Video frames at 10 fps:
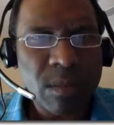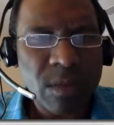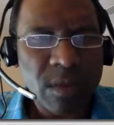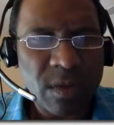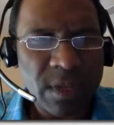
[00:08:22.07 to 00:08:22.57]

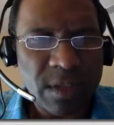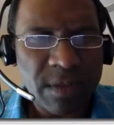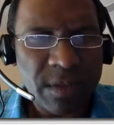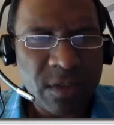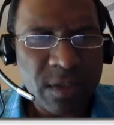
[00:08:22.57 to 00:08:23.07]
this is the
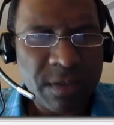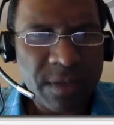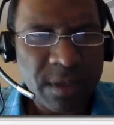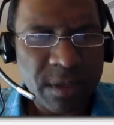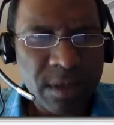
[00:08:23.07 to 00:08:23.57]
SVG
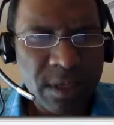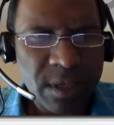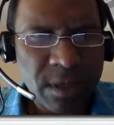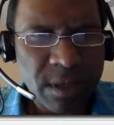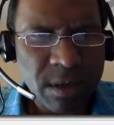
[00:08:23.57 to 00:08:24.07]
fiddle
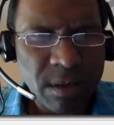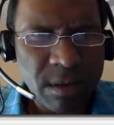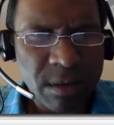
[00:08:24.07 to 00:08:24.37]
here,